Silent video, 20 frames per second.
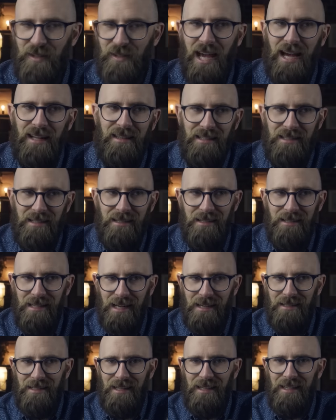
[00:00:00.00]
Yeah, this just
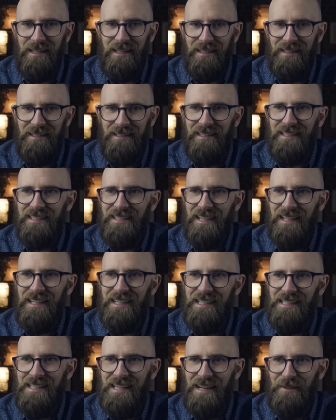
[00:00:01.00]
sounds like this
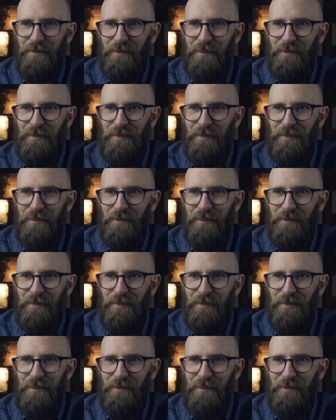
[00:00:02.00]
guy's